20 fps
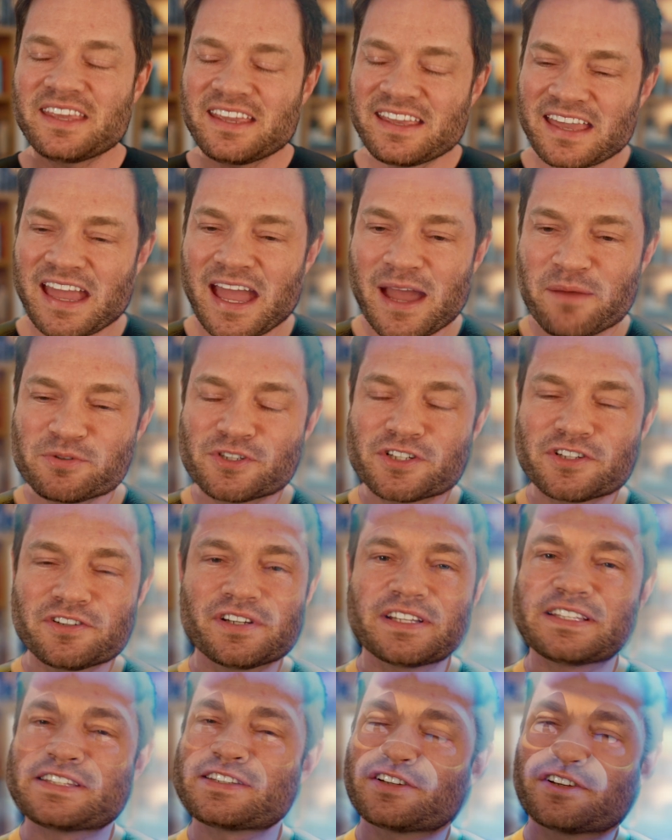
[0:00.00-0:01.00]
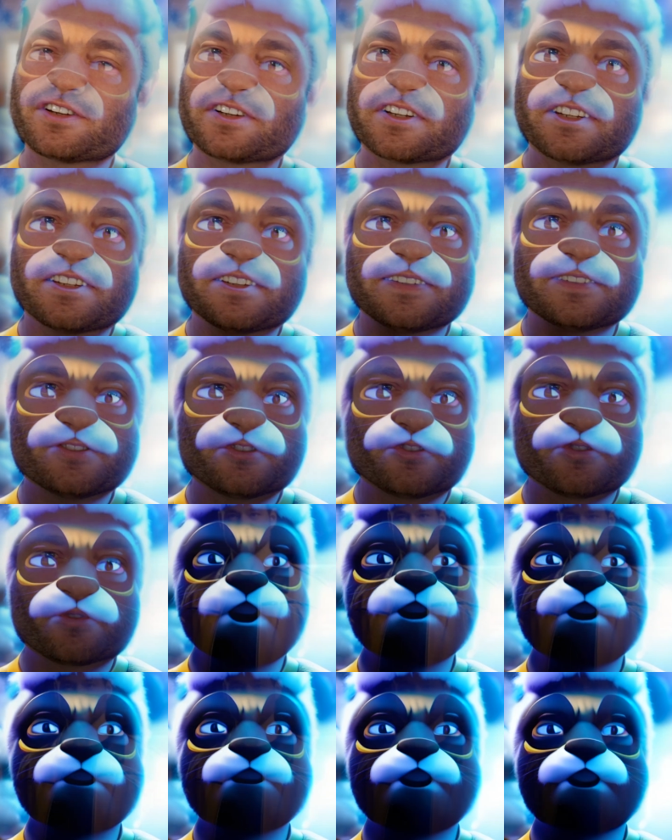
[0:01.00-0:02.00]
they capture a certain
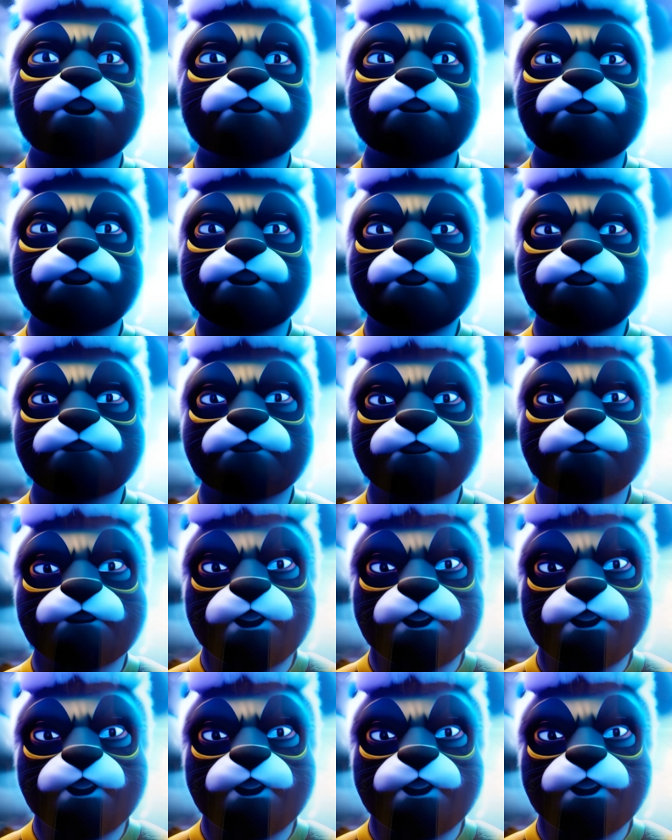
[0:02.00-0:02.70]
dreamlike sense of